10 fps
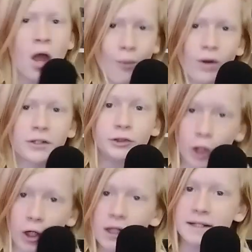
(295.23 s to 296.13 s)
What a
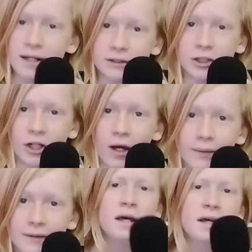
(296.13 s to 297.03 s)
jolly young
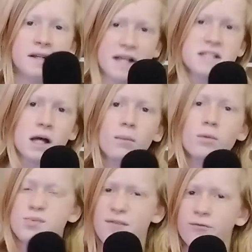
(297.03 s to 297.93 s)
child. Next up
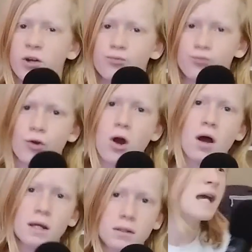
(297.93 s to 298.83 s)
was my friend Rye.